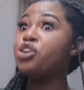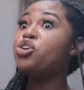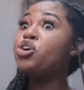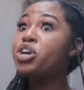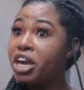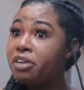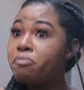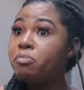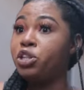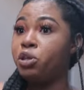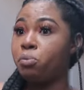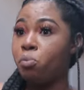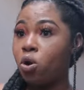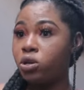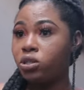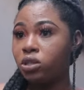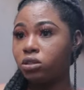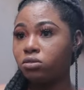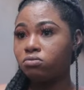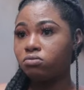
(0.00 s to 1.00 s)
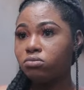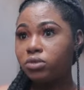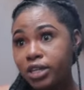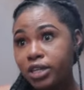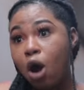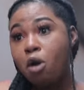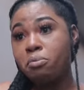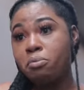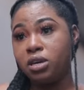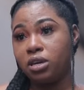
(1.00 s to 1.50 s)
can you give me the money? Okay.
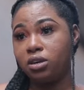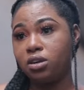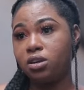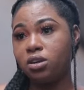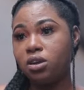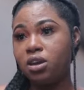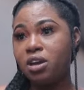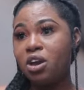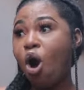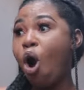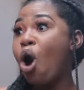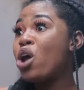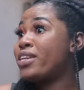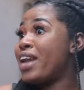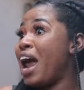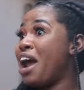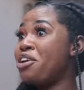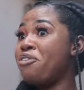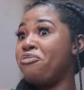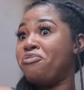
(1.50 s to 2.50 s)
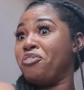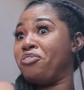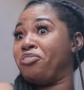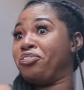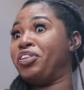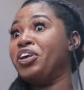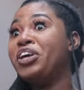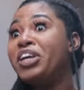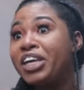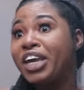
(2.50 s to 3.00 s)
Tell me. Online
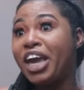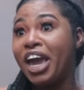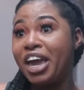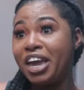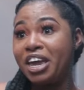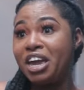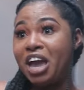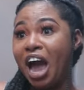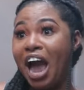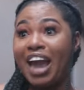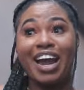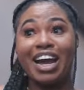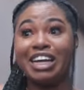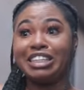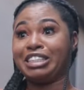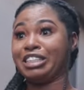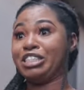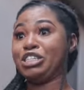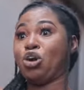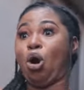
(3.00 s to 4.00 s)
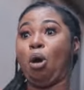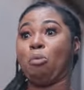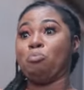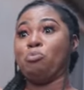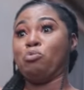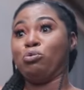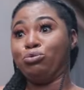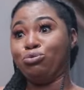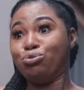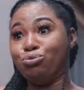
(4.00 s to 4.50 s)
15K. I can see your
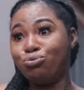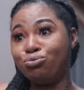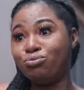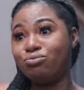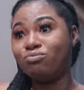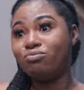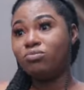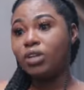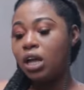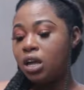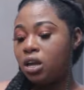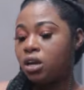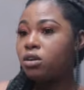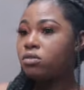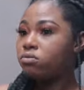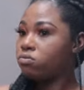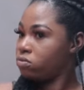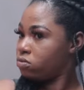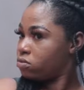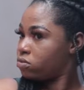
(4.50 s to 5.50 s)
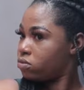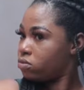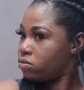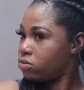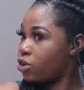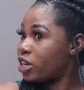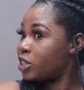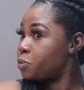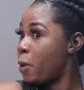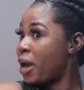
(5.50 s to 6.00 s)
move.
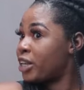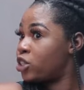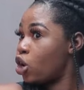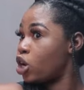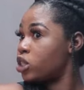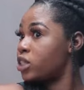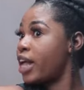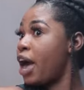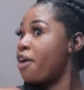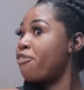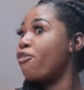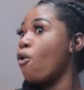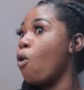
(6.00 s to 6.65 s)
Respect yourself.